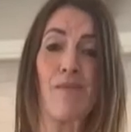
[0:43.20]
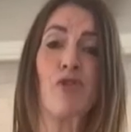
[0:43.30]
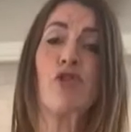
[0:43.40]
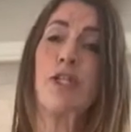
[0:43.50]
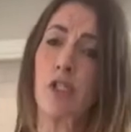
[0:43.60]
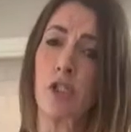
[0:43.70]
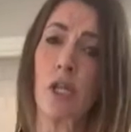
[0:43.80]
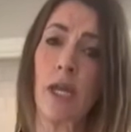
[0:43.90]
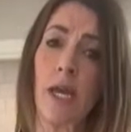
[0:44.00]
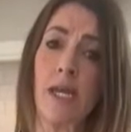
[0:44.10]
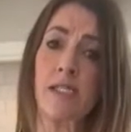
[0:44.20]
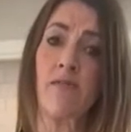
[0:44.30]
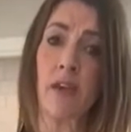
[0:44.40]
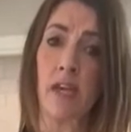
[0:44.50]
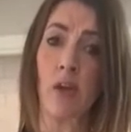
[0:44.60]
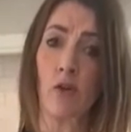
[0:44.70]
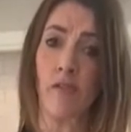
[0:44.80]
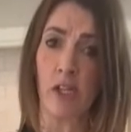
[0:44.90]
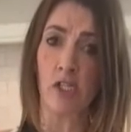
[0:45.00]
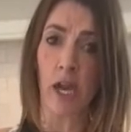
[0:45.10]
Traditionally it's a vegan or
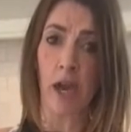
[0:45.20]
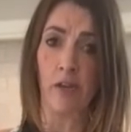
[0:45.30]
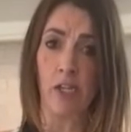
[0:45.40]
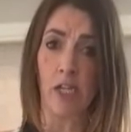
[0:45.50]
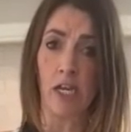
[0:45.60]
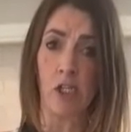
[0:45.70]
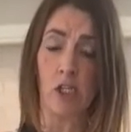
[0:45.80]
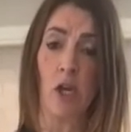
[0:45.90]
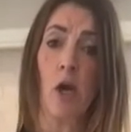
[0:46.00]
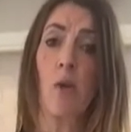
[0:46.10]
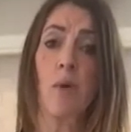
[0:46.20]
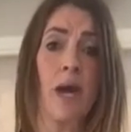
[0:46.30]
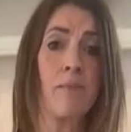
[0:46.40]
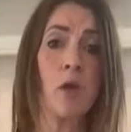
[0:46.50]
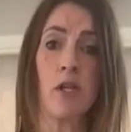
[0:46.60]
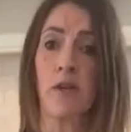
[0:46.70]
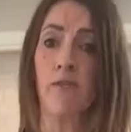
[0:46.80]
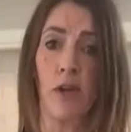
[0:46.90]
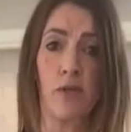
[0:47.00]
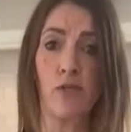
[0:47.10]
vegetarian dish, but I'm going to give
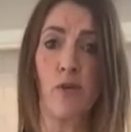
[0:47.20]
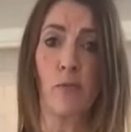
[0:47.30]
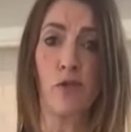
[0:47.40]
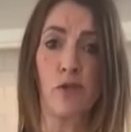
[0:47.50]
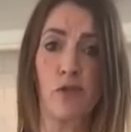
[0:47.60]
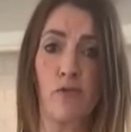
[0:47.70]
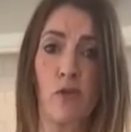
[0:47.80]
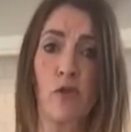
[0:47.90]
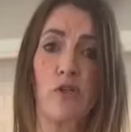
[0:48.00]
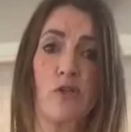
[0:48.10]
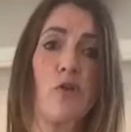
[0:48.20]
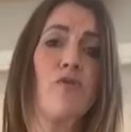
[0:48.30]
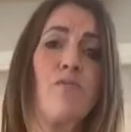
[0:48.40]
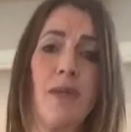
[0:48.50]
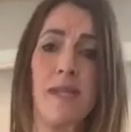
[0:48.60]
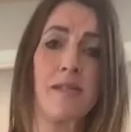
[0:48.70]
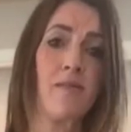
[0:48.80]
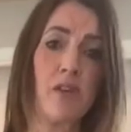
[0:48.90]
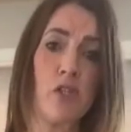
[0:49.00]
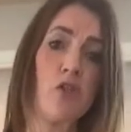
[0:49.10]
loads of options of all your sort of meats and
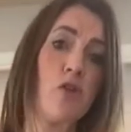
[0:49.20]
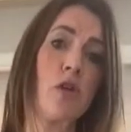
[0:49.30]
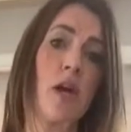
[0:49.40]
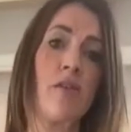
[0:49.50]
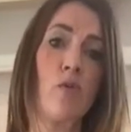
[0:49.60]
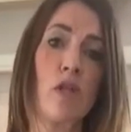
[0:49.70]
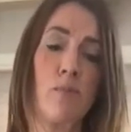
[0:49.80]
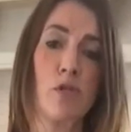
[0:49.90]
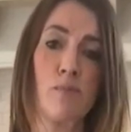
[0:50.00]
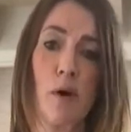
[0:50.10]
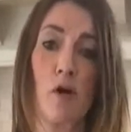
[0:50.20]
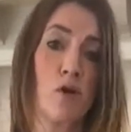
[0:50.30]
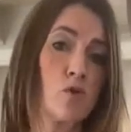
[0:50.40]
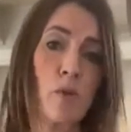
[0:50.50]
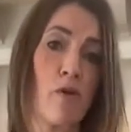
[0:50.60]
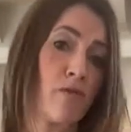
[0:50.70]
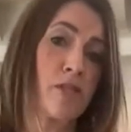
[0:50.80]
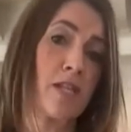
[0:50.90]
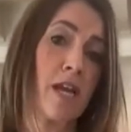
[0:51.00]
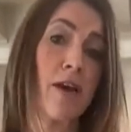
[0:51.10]
fishes you can have with a butter bowl because we're
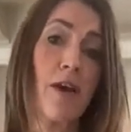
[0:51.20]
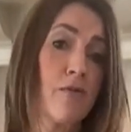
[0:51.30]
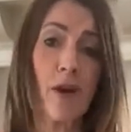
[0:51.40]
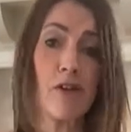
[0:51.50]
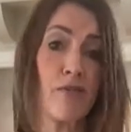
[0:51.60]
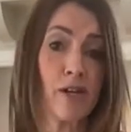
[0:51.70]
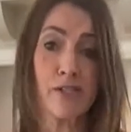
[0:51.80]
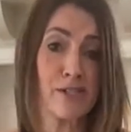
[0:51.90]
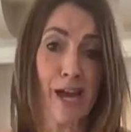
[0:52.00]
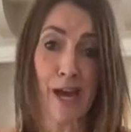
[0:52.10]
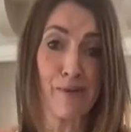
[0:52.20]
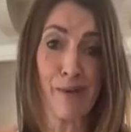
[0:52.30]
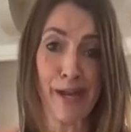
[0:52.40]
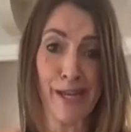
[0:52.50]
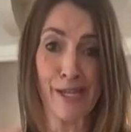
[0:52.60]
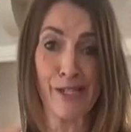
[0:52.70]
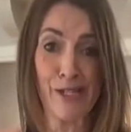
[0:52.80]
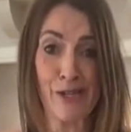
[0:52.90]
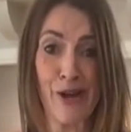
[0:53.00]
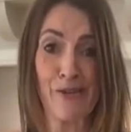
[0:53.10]
obviously very versatile in my kitchen.
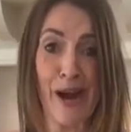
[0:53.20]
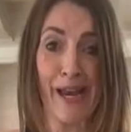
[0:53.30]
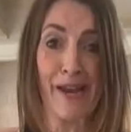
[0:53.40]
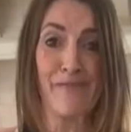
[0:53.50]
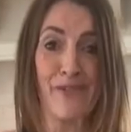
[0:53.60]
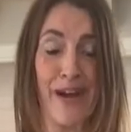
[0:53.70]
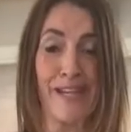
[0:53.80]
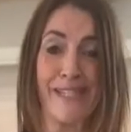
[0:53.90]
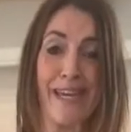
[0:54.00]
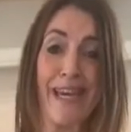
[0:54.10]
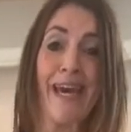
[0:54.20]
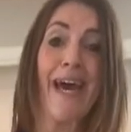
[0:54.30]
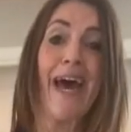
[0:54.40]
You know I like variety.